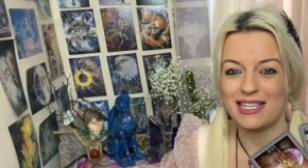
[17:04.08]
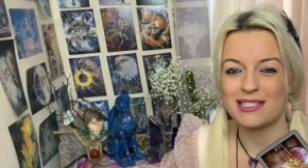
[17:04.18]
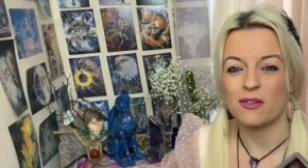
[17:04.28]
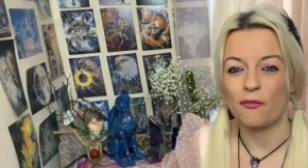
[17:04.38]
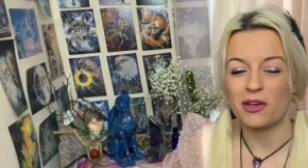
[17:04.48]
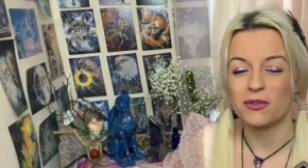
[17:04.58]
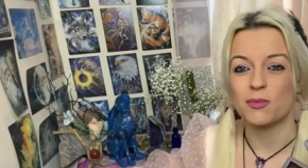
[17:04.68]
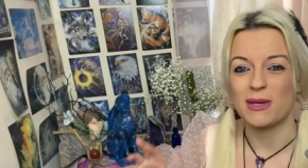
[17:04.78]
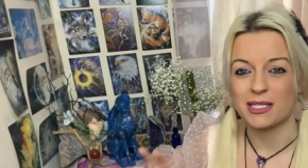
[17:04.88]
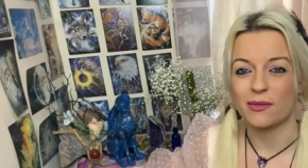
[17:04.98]
This feels
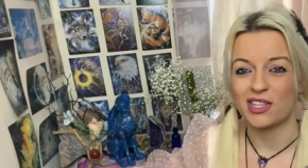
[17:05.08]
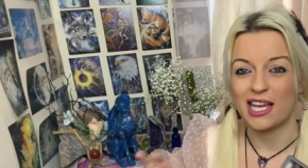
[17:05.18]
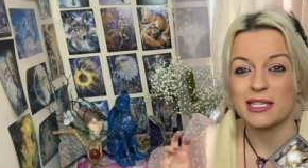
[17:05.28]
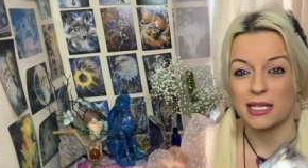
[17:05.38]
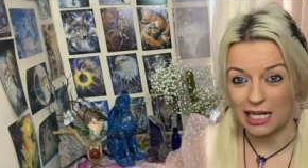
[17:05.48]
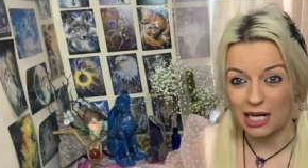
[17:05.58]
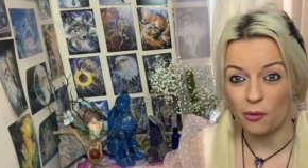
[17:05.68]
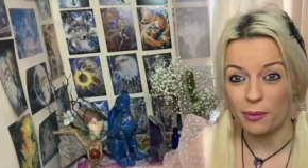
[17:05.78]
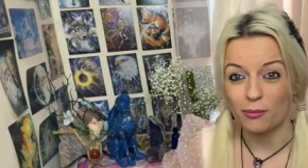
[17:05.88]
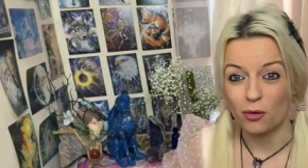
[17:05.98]
to be something that is a little
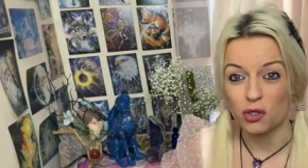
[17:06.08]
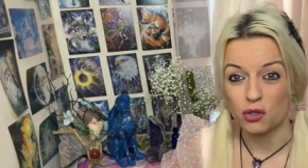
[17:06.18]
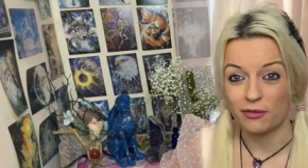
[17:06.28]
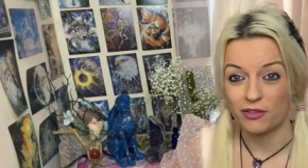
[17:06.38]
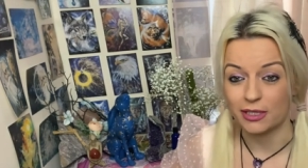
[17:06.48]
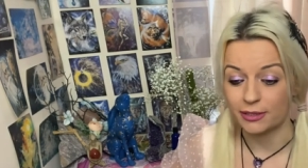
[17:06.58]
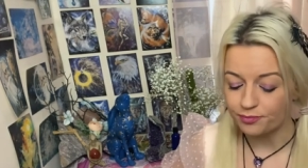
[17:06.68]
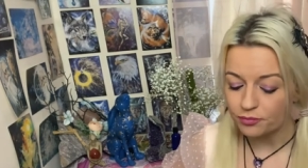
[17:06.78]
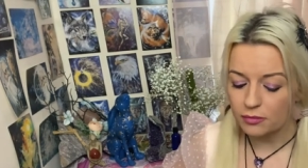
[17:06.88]
bit more trivial.